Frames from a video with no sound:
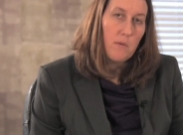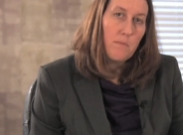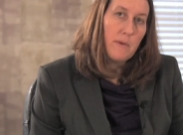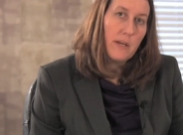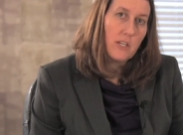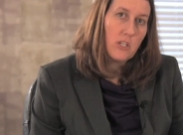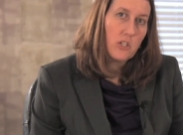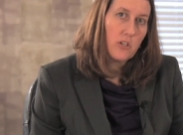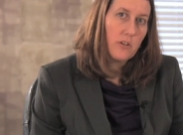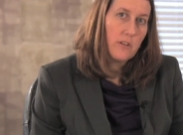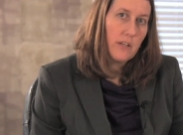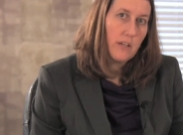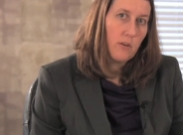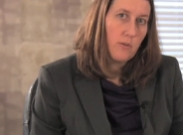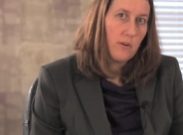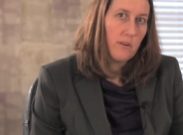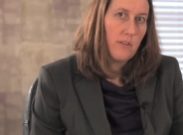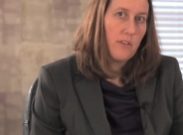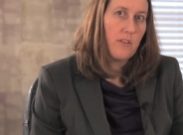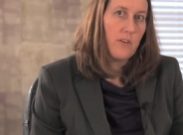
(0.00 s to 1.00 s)
Make sure that
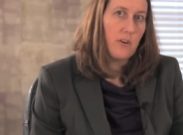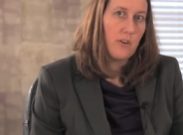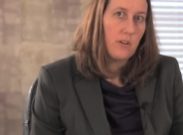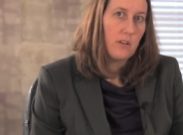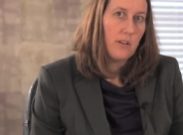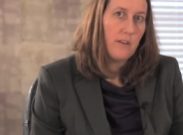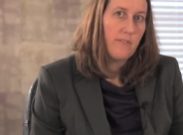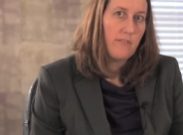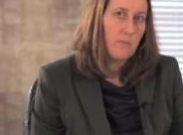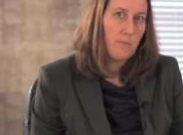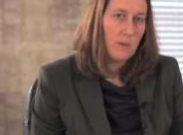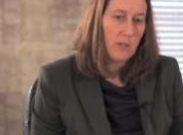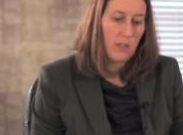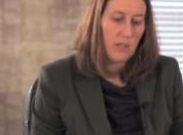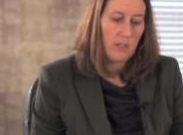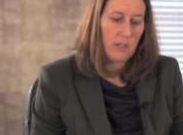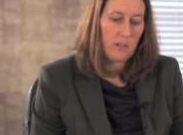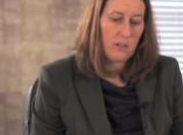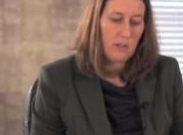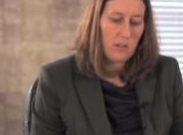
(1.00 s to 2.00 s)
you are thoroughly
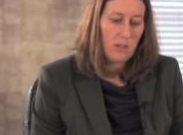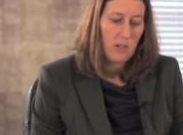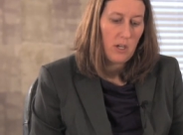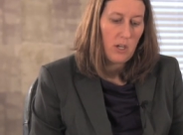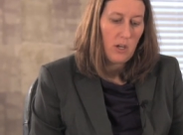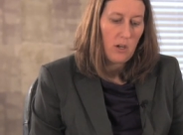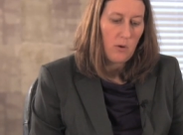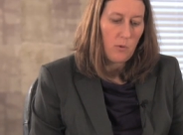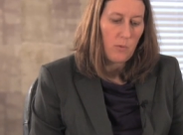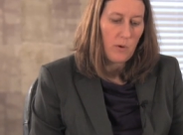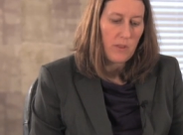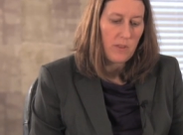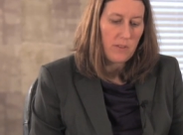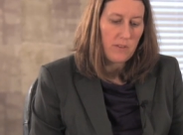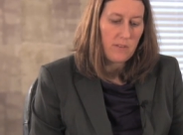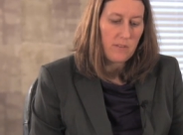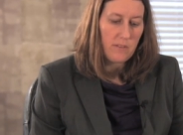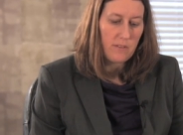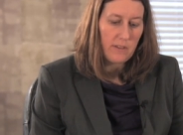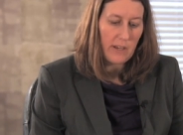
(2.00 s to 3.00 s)
familiar with
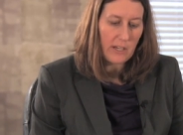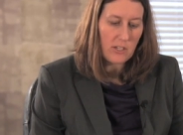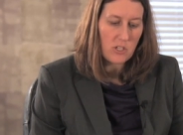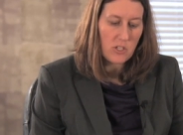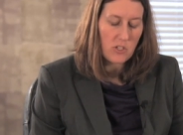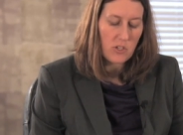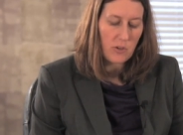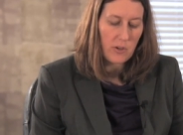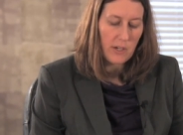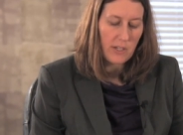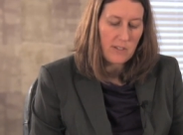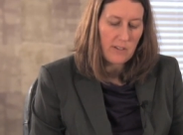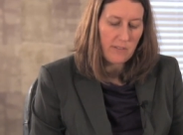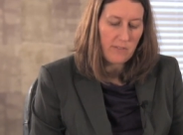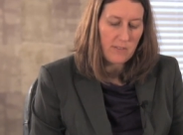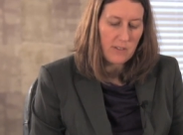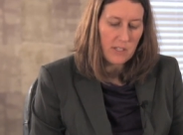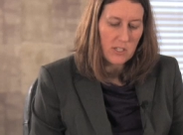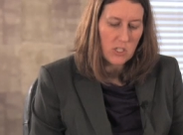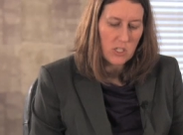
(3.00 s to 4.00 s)
the statutory
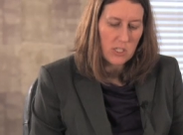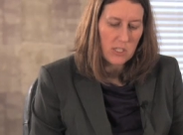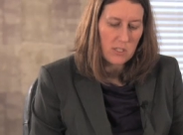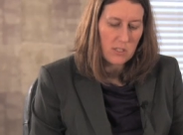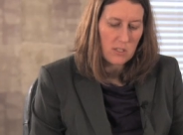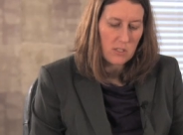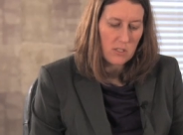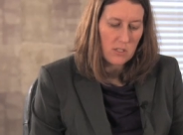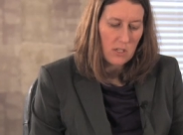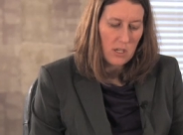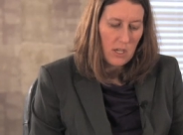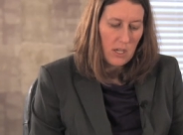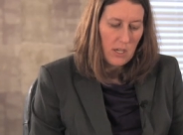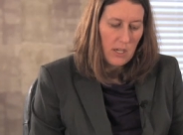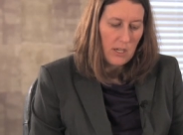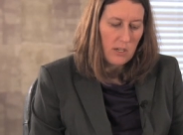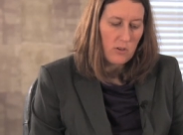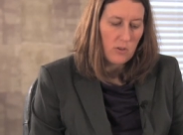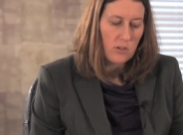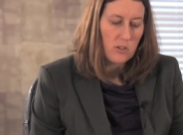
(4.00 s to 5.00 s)
definitions
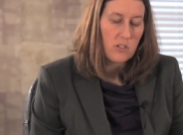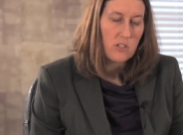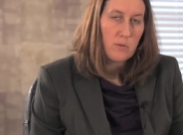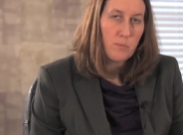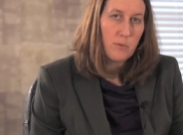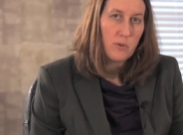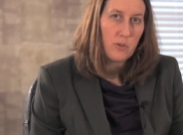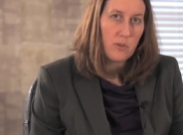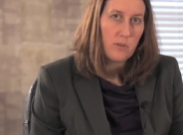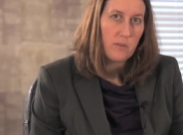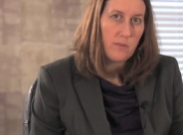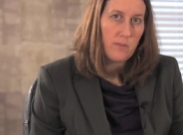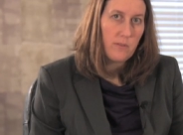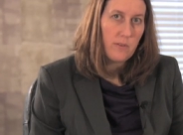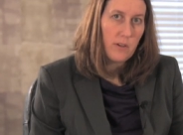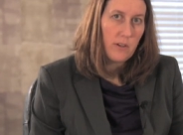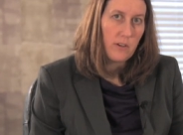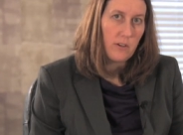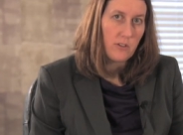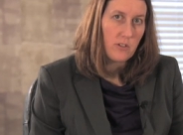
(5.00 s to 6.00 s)
in order to prove
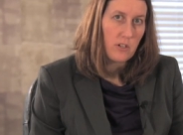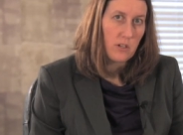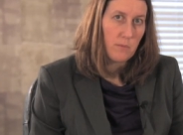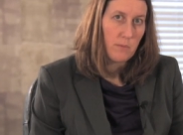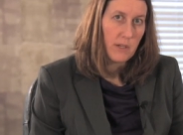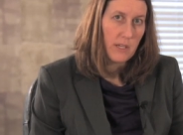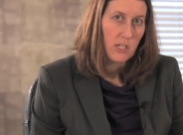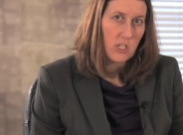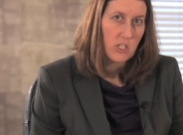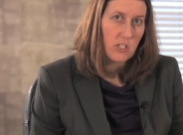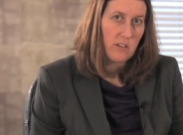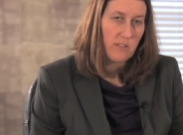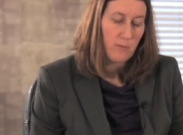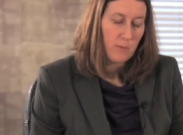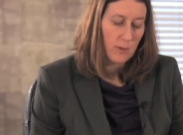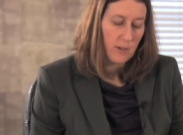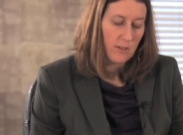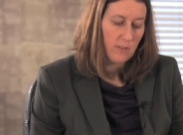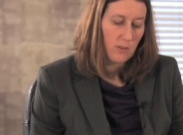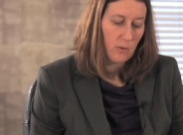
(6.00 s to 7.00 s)
your termination of
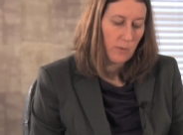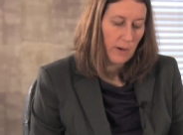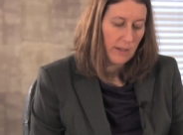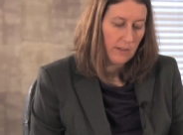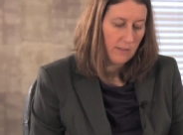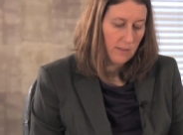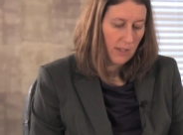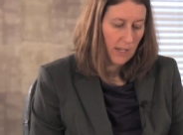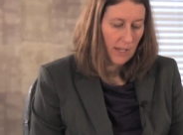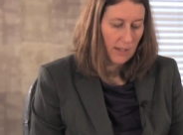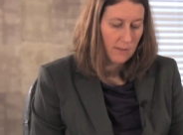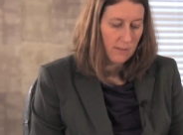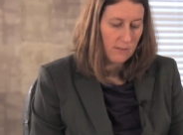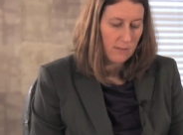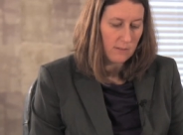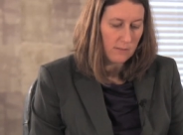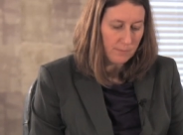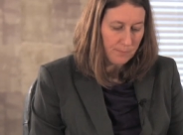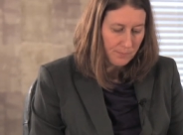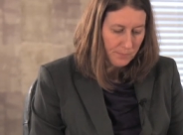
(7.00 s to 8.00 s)
parental rights
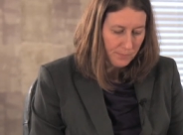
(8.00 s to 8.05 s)
case.